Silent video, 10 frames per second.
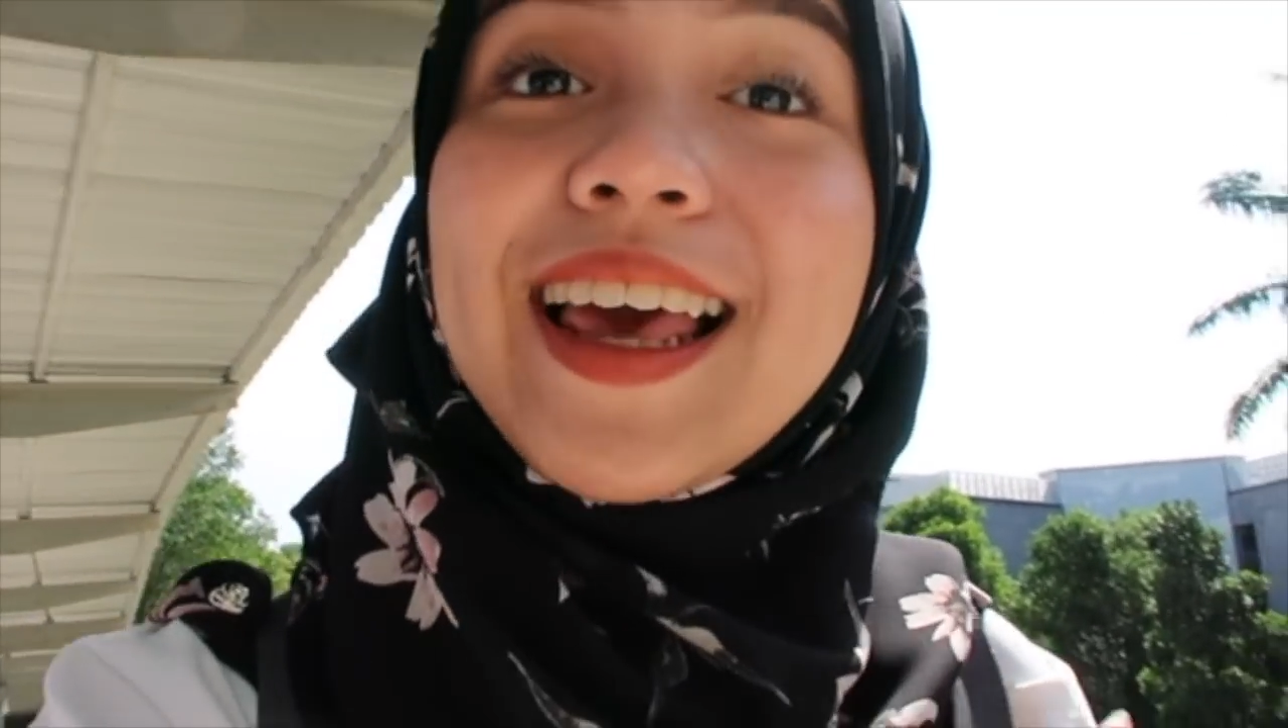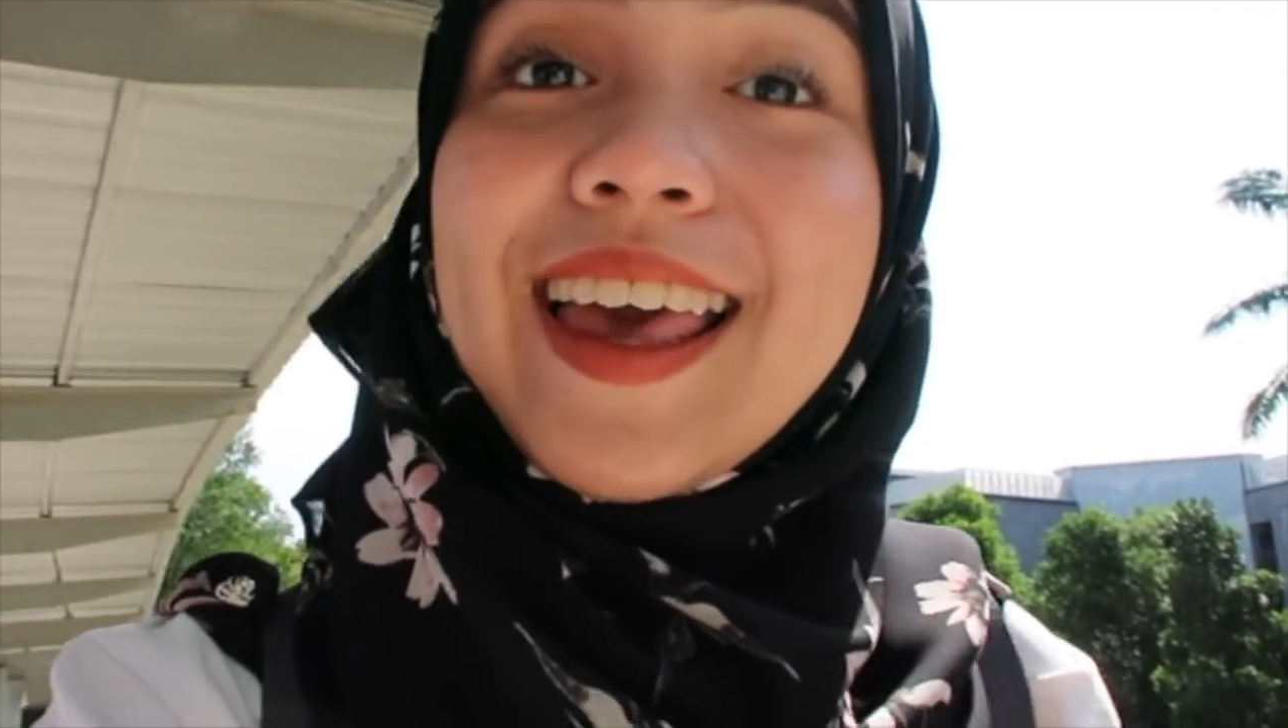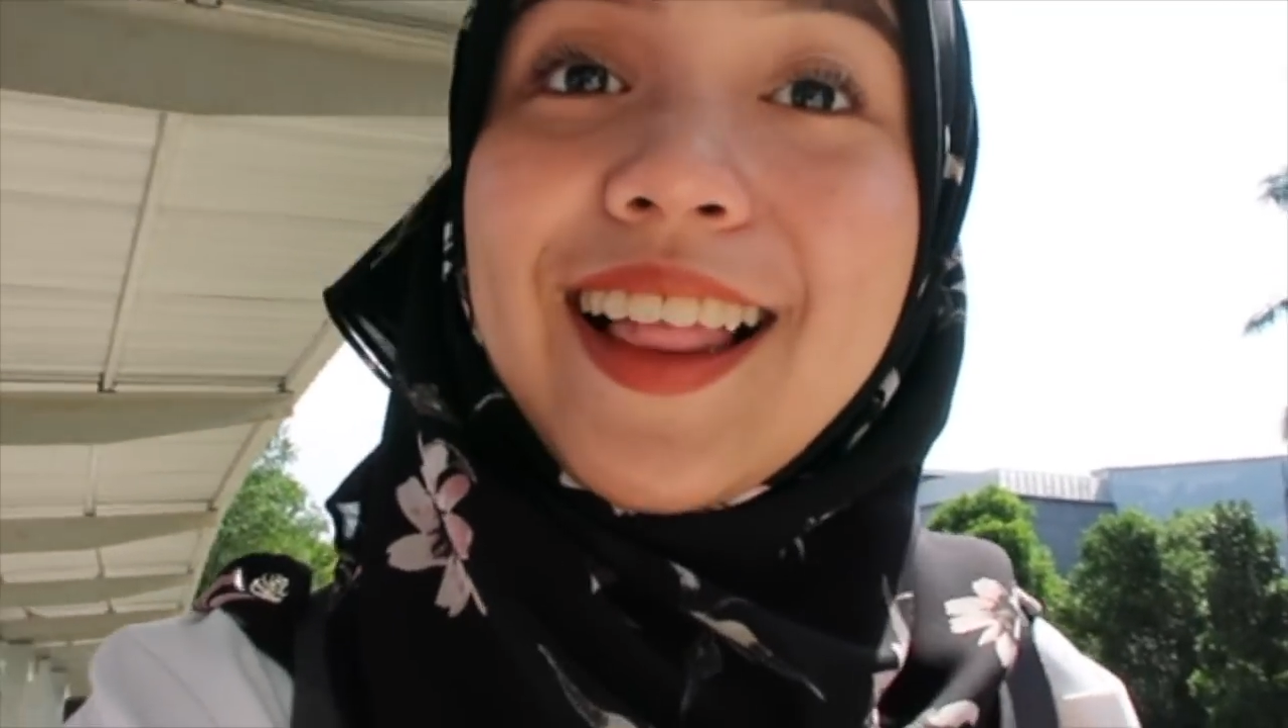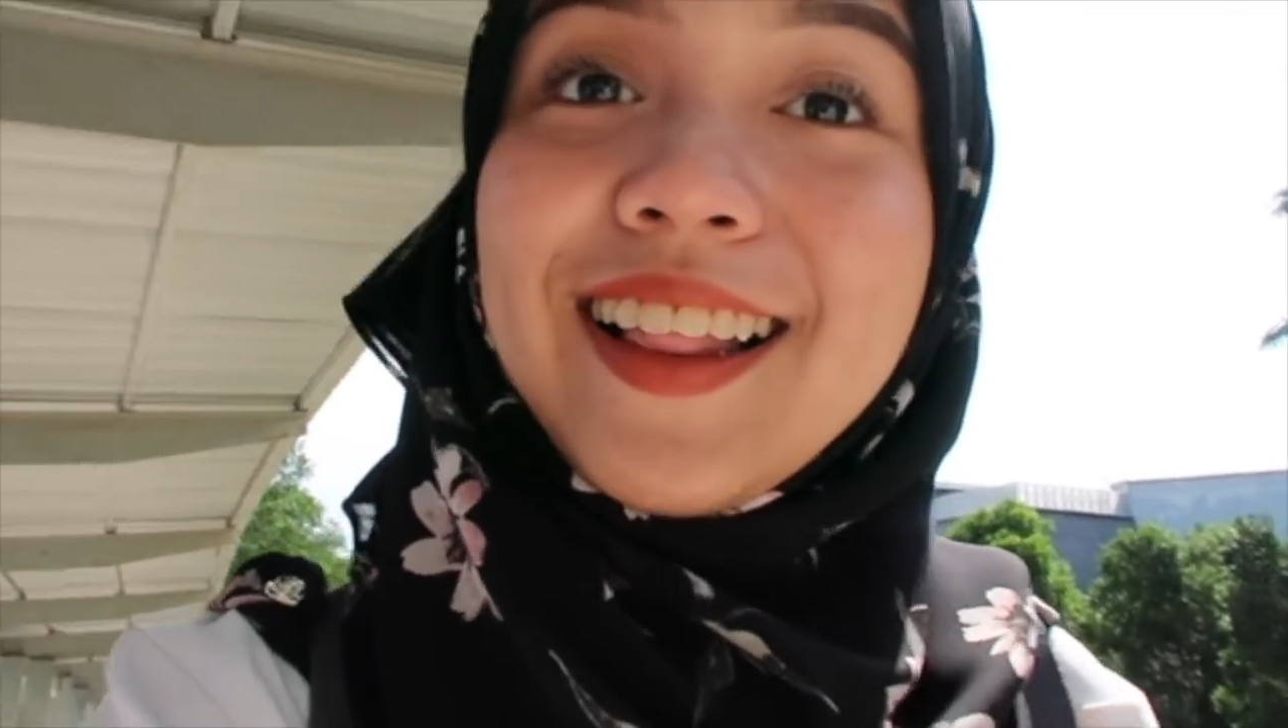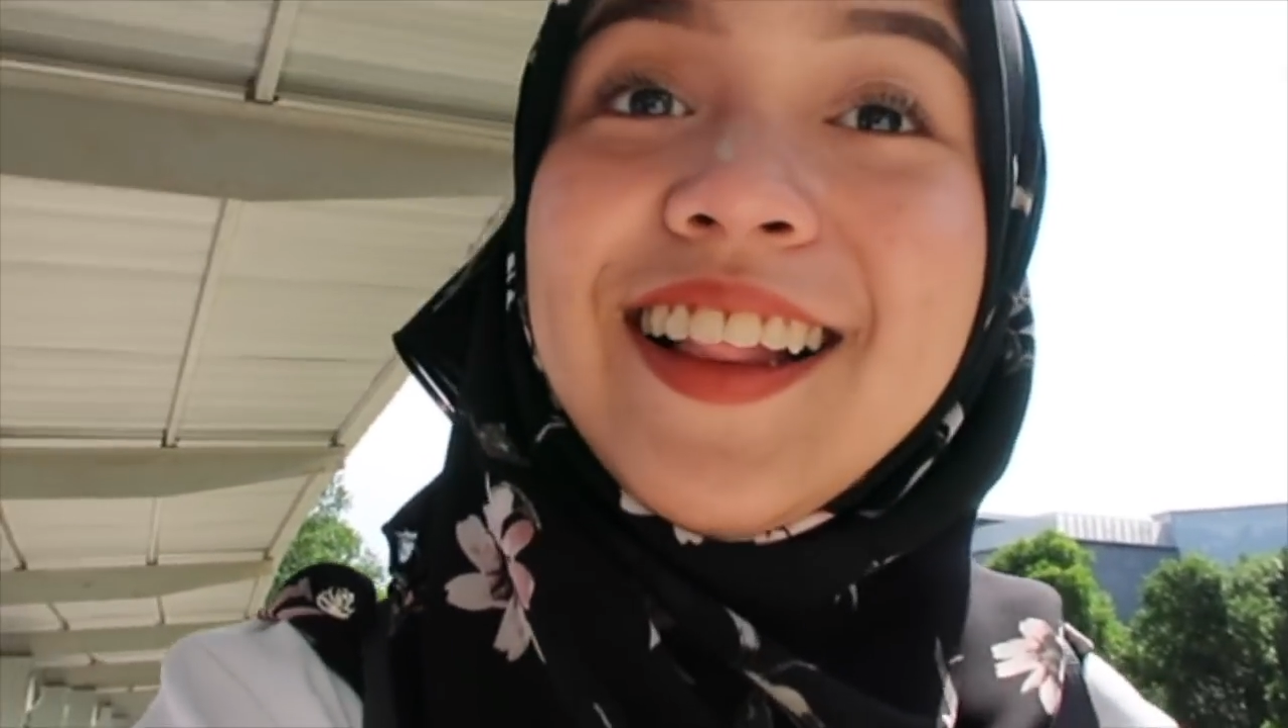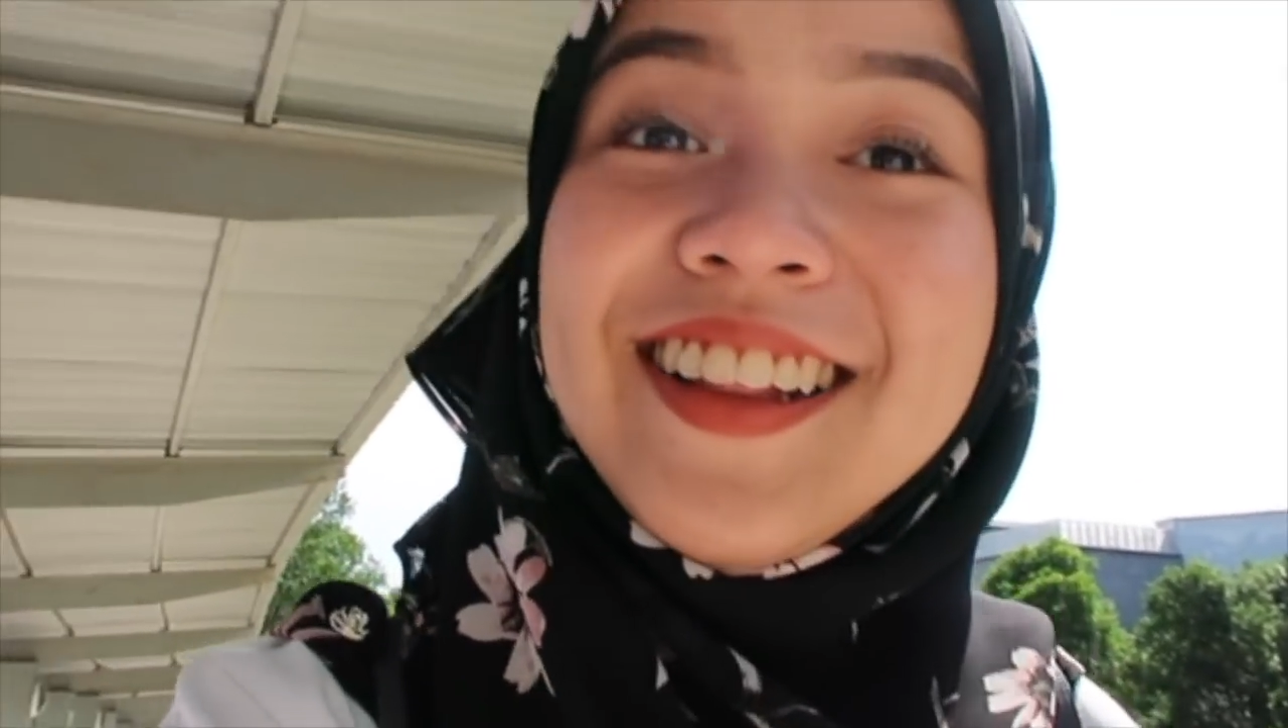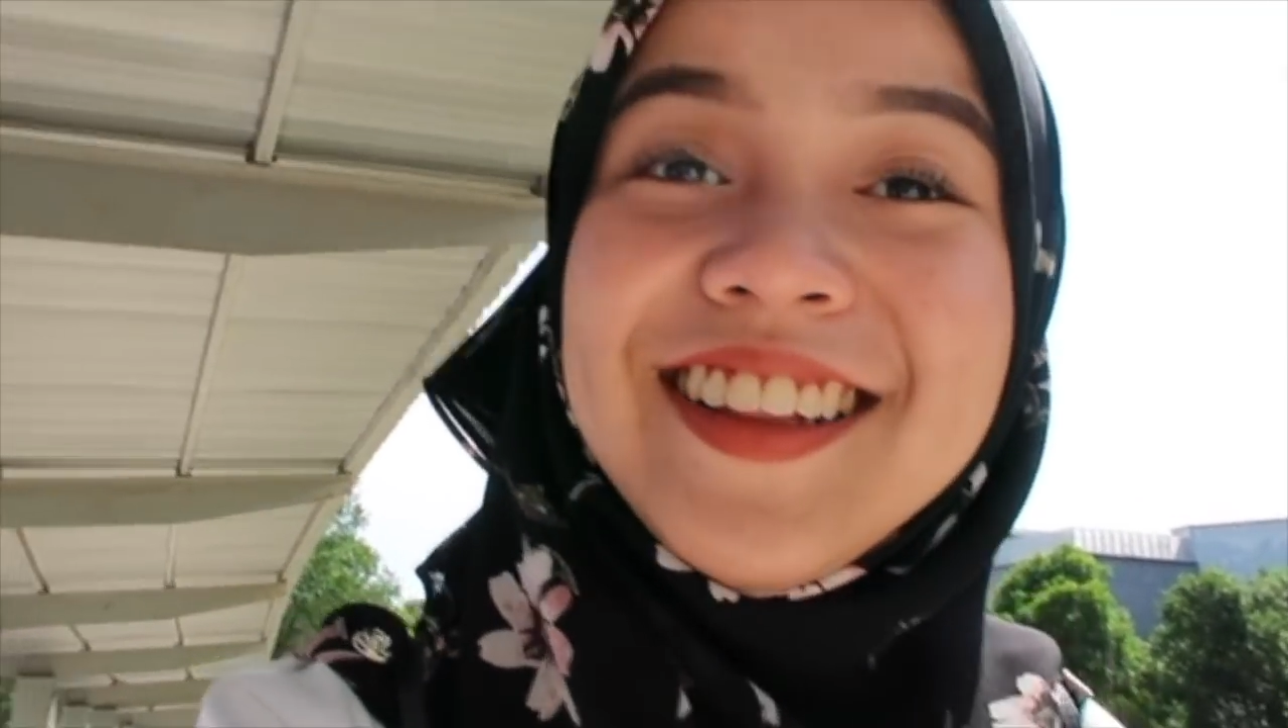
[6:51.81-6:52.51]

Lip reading: like hell.